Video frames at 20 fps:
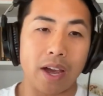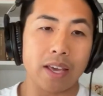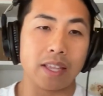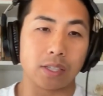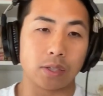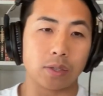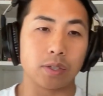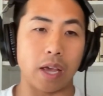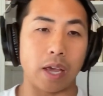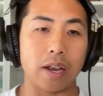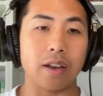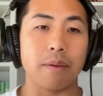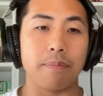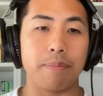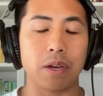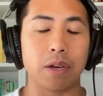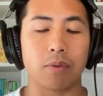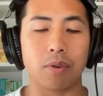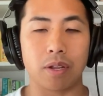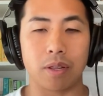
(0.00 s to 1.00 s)
this has ended up
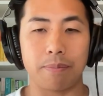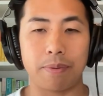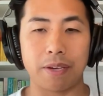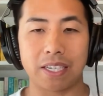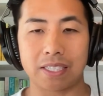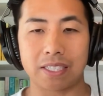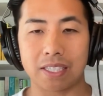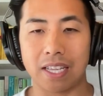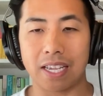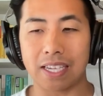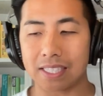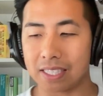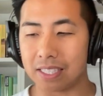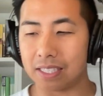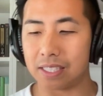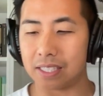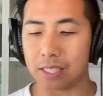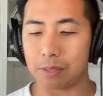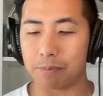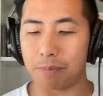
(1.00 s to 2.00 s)
being one of the biggest
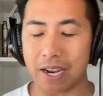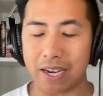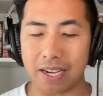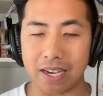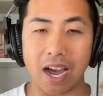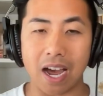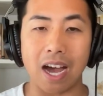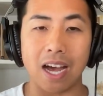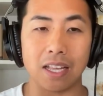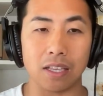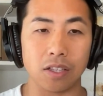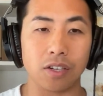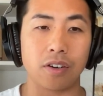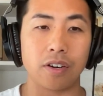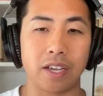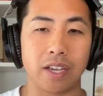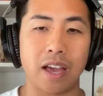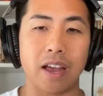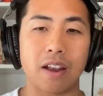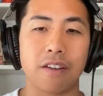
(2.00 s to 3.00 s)
lessons is by not
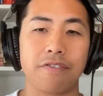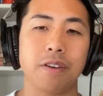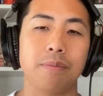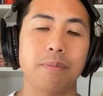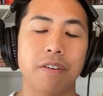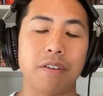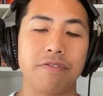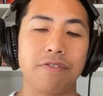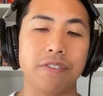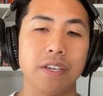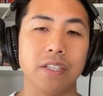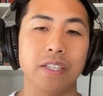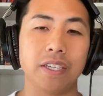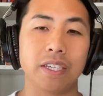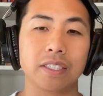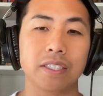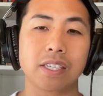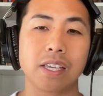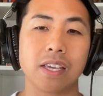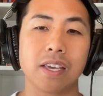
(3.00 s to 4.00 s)
learning how to feel my
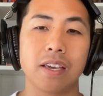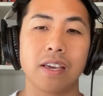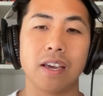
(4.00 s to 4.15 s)
feelings,